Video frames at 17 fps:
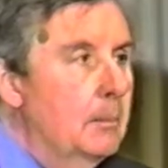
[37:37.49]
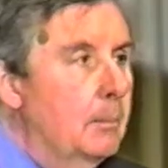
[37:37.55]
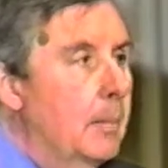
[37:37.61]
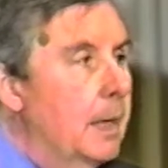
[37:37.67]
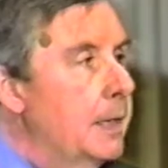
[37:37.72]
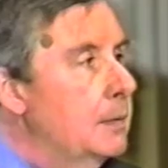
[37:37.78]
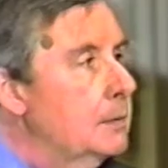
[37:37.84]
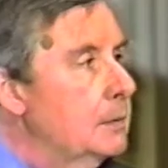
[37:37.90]

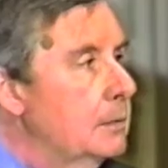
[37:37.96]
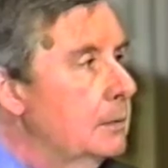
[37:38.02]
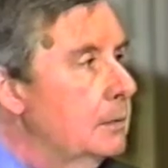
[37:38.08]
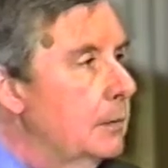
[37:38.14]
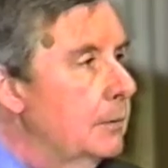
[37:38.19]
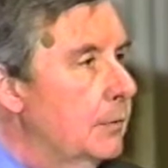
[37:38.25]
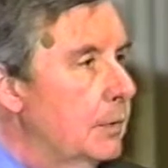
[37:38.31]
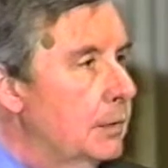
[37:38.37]
might,
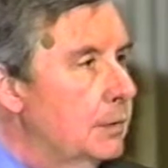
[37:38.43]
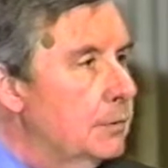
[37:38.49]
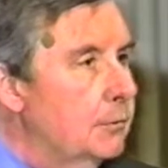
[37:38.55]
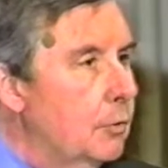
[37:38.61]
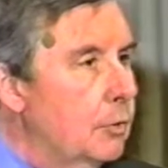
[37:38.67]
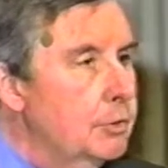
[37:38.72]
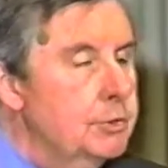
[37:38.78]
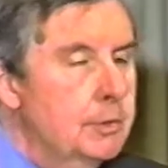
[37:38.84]
if it
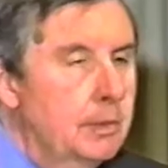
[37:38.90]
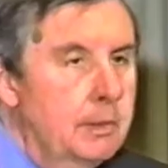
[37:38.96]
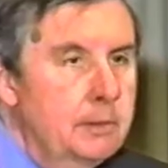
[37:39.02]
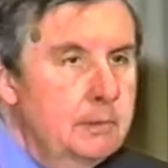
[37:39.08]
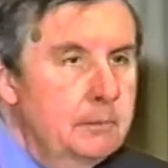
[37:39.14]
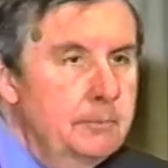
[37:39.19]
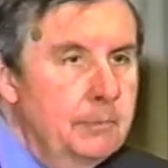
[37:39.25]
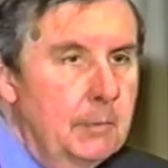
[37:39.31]
is
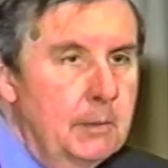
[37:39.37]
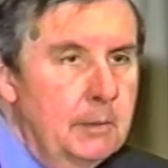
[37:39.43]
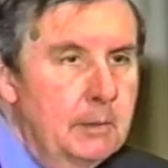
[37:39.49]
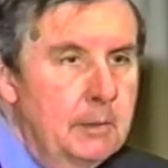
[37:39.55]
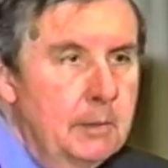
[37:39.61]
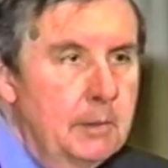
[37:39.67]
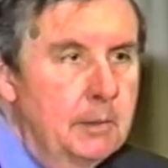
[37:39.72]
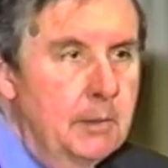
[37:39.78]
fortunate,
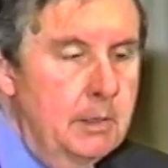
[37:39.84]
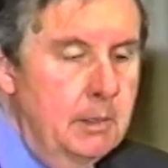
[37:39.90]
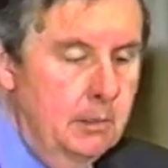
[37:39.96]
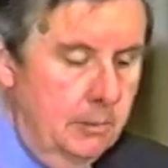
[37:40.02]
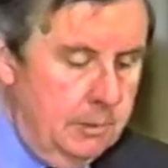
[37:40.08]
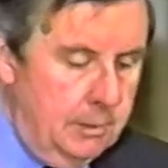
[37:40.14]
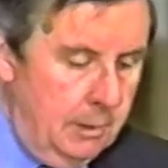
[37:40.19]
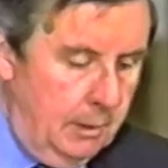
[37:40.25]
in the
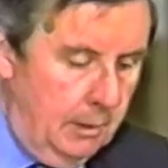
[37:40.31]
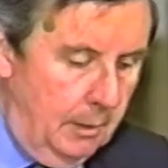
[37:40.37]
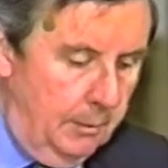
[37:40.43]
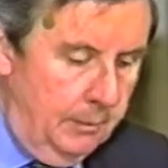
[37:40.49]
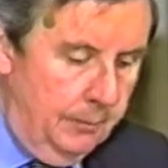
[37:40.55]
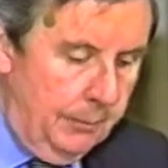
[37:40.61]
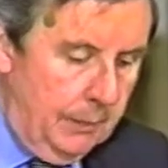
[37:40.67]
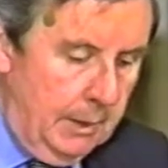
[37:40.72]
years to
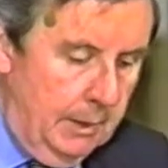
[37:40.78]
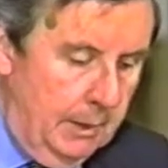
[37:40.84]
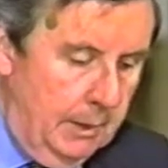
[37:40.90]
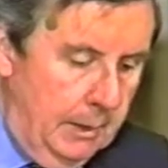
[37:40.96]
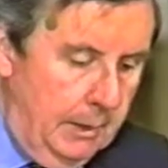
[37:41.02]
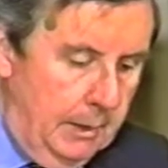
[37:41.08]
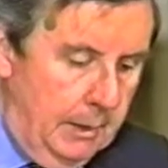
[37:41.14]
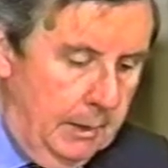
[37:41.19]
come,
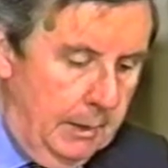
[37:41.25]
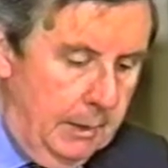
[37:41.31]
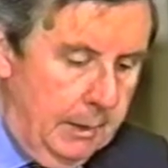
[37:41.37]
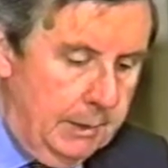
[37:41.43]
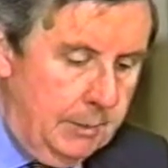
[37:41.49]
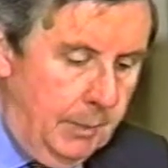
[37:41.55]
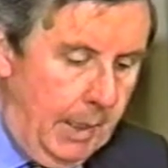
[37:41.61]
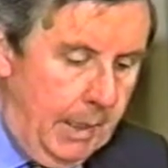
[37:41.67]

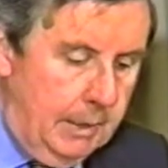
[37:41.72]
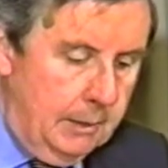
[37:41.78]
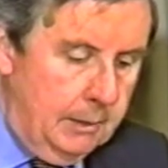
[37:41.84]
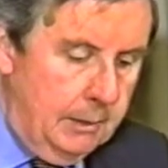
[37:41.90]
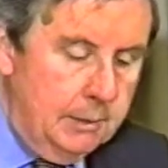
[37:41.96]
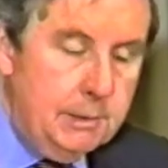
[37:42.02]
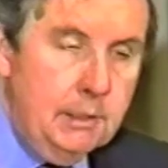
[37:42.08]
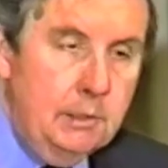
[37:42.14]

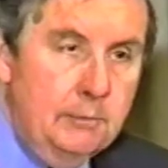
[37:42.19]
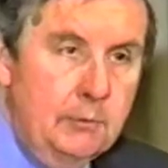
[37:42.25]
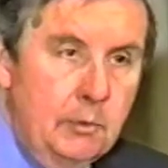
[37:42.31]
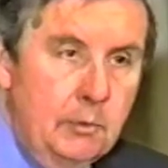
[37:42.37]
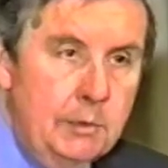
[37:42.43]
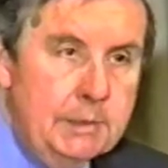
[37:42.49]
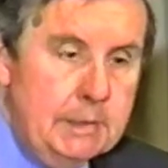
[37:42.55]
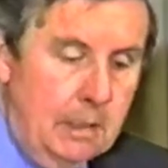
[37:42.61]
expand its
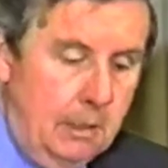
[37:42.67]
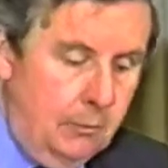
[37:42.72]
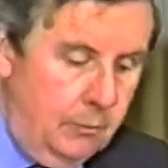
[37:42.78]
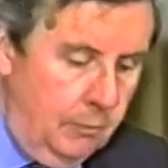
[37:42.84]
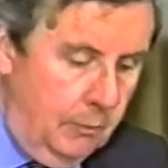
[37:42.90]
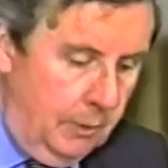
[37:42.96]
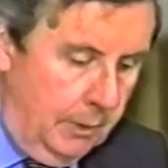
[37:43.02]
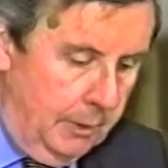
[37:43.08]
influence
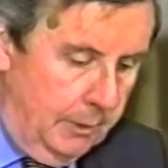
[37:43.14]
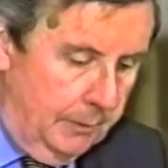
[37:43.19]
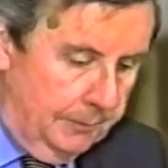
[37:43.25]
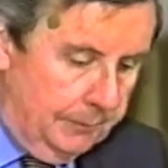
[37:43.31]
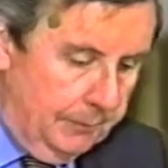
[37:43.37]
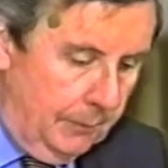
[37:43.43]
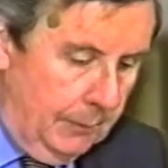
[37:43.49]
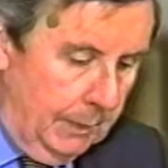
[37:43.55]

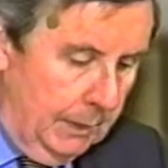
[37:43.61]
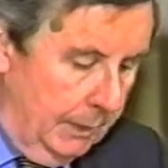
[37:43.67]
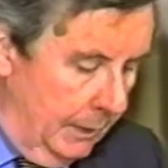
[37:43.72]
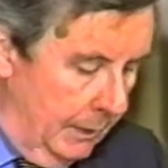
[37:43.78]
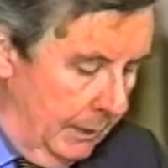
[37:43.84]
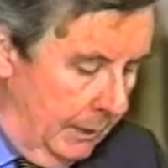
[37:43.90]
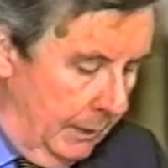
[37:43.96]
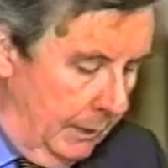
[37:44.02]
outward,
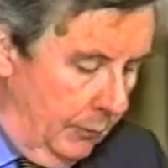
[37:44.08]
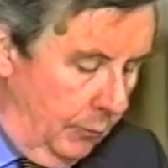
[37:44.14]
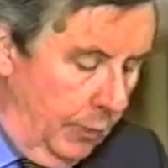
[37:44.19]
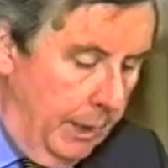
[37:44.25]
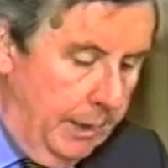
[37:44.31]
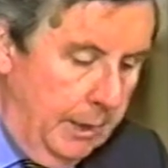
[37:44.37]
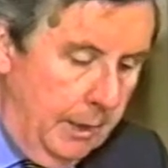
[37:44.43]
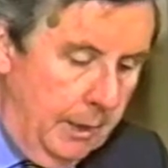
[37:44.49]

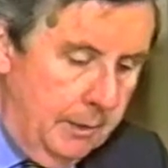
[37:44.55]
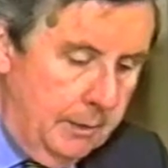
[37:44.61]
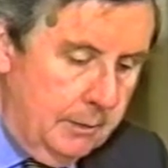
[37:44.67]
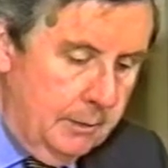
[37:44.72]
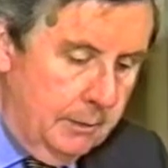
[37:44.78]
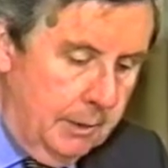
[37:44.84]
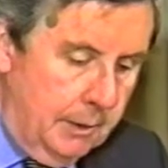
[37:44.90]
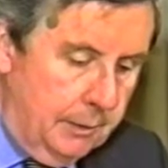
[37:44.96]

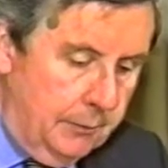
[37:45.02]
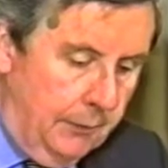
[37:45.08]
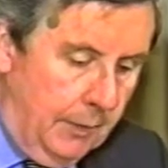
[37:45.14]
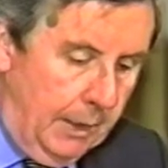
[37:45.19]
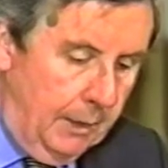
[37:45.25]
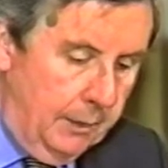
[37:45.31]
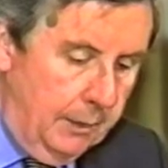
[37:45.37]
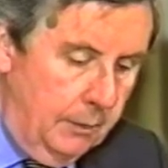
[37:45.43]
radiate its
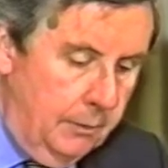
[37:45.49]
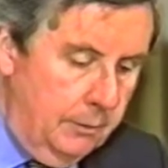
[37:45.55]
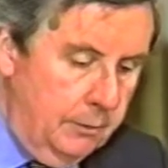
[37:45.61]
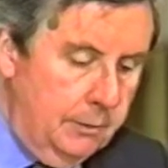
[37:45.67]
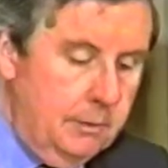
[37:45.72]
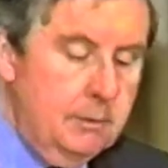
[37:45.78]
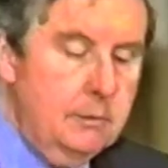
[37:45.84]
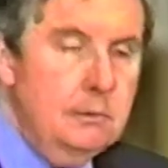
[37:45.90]

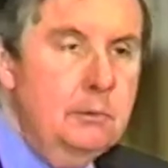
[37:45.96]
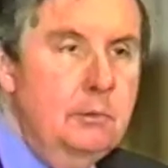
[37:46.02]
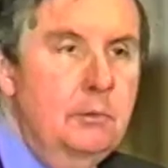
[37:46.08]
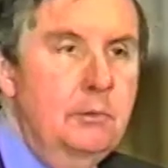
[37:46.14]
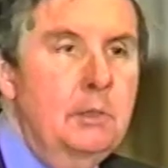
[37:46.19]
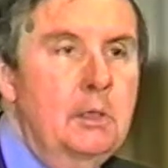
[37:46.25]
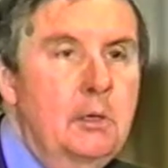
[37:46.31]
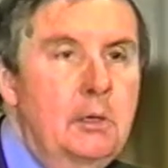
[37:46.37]
values
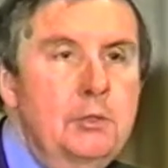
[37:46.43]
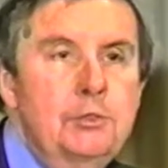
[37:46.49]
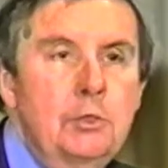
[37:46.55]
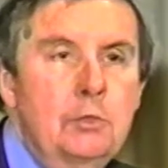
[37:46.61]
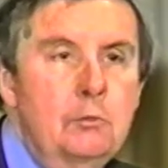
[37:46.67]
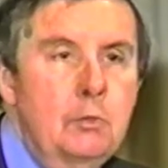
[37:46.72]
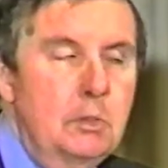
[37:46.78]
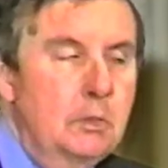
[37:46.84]
to a
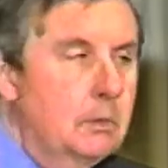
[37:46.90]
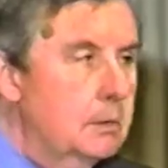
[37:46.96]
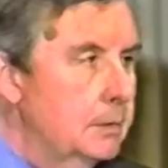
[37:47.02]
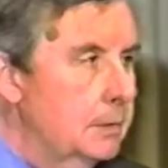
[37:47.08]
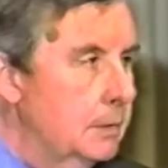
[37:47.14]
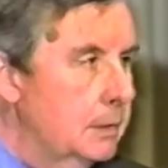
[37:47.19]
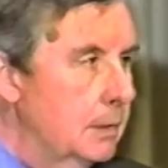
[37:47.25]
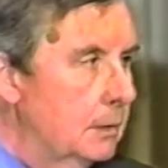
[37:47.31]
larger
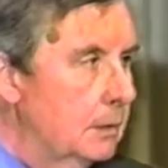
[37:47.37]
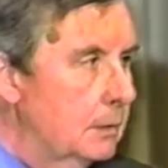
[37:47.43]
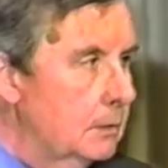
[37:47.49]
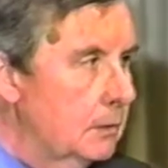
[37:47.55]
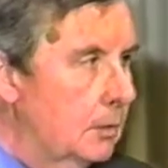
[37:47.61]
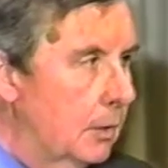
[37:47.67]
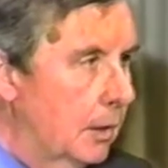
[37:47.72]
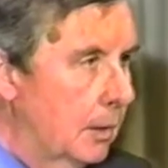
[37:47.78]
world
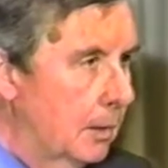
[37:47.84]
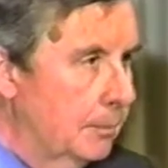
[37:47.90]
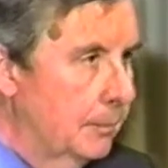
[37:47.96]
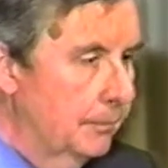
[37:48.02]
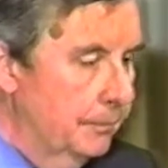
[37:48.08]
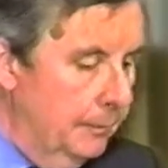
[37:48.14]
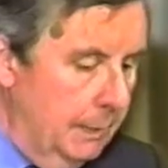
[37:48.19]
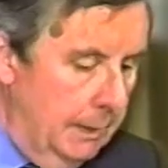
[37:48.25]
still caught up
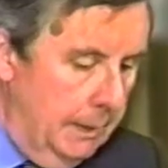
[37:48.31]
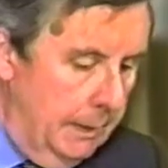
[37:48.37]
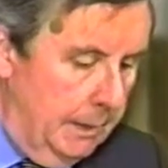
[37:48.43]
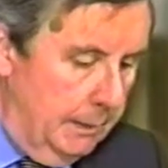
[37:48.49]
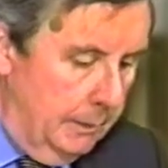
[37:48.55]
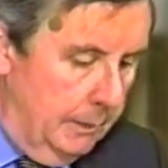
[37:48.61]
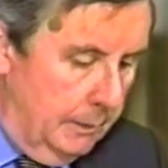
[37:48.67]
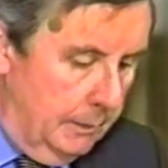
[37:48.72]

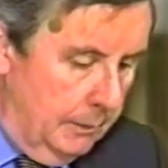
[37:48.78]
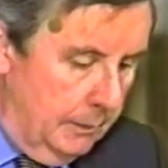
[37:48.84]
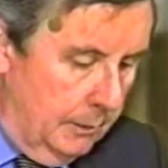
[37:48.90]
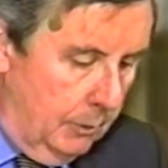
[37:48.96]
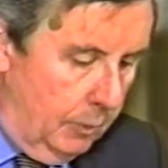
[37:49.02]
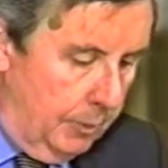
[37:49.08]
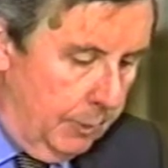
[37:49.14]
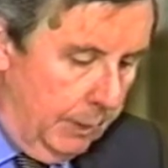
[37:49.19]
in
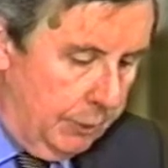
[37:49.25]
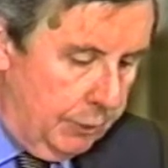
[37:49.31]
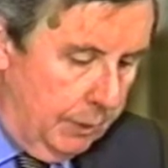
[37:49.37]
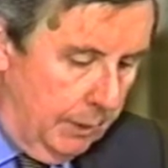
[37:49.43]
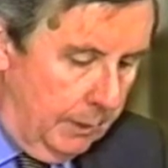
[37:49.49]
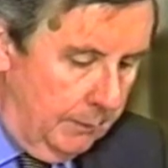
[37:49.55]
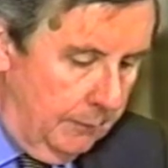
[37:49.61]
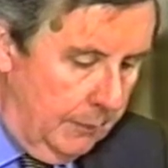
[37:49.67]

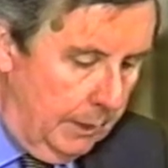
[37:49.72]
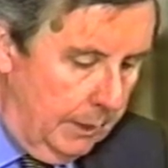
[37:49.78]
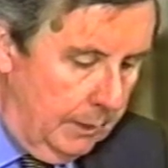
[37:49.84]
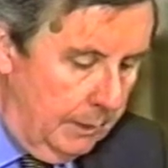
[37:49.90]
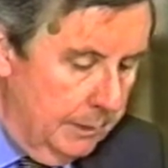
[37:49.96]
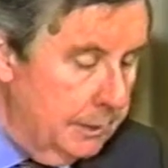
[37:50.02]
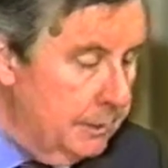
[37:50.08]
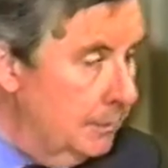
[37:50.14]
oppression and
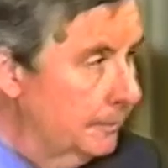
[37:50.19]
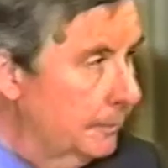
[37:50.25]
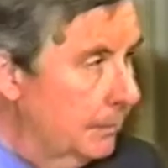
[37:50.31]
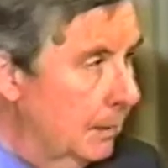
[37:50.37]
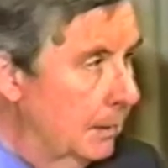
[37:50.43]
violence.